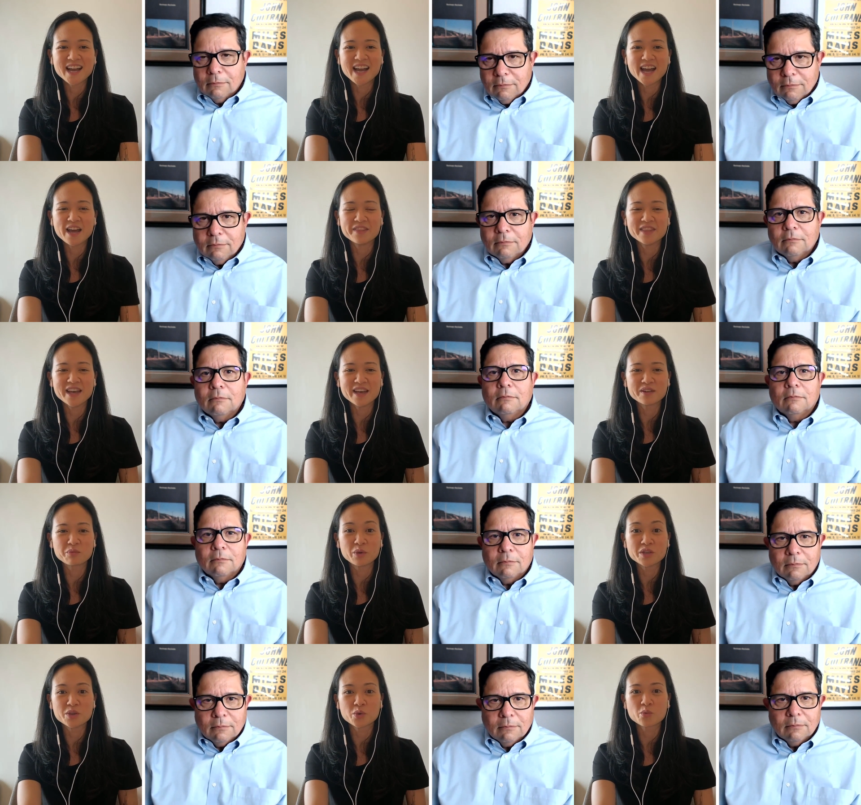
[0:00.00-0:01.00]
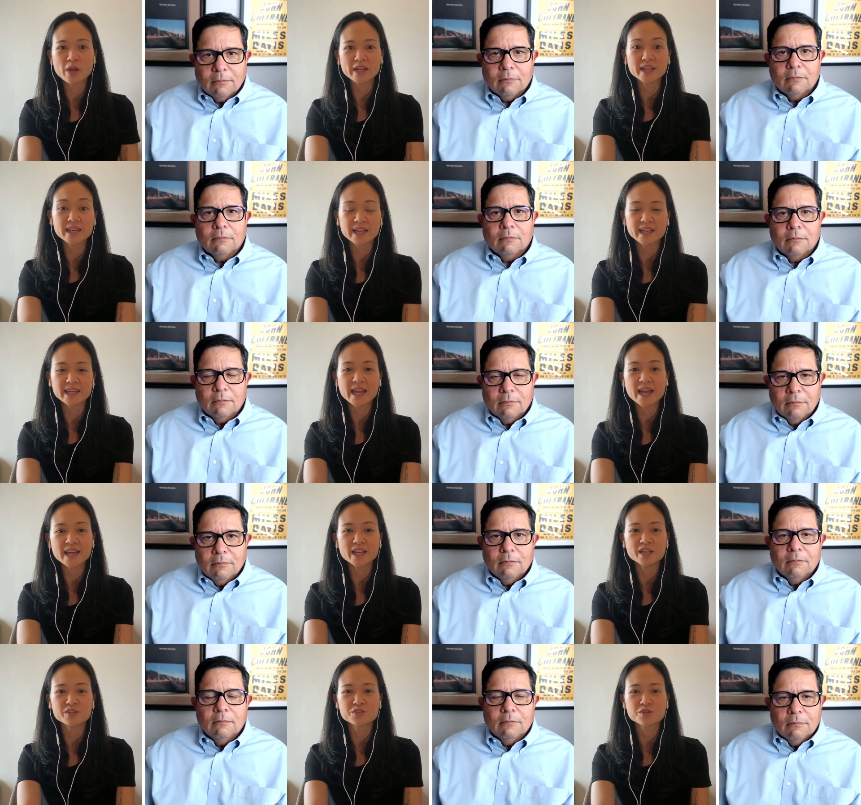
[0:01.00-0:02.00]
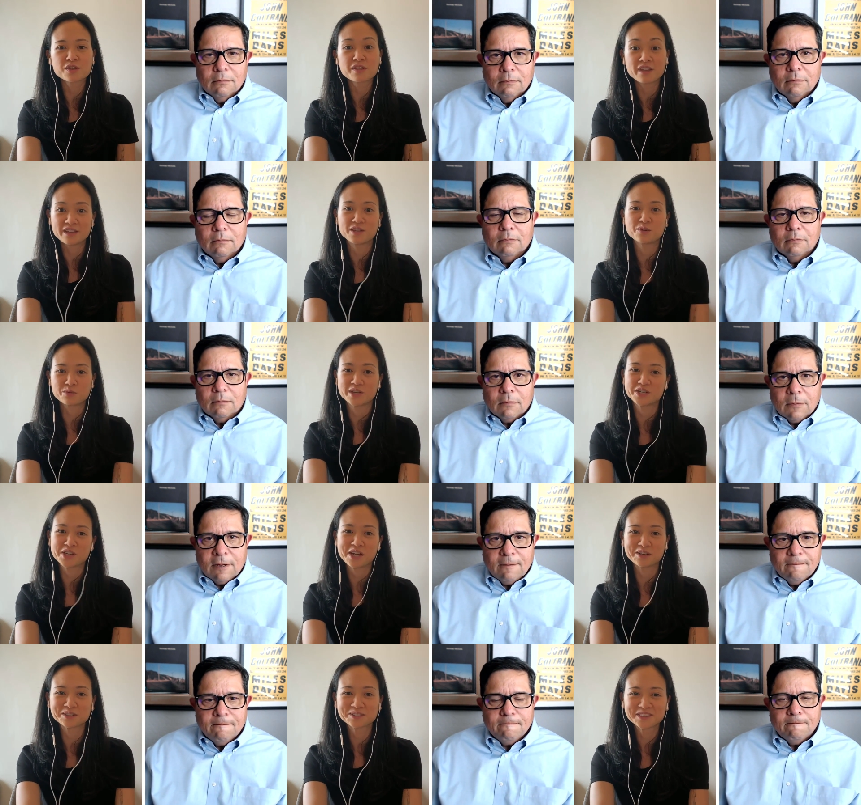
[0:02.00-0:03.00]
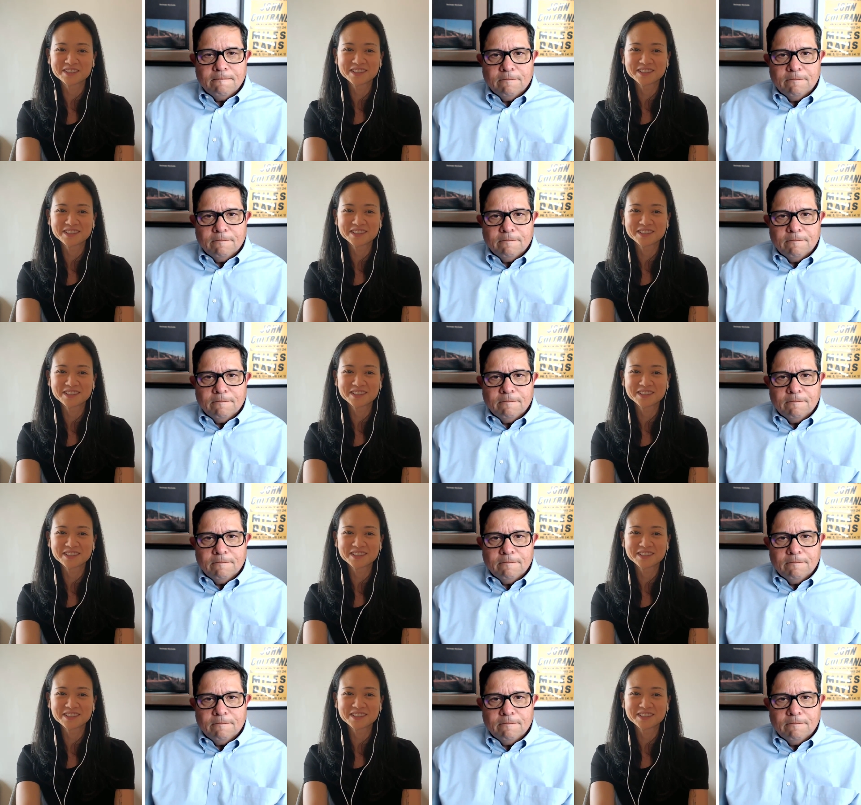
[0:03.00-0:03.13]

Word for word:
Speaker 1: and then when you're ready to engage, then you reach out.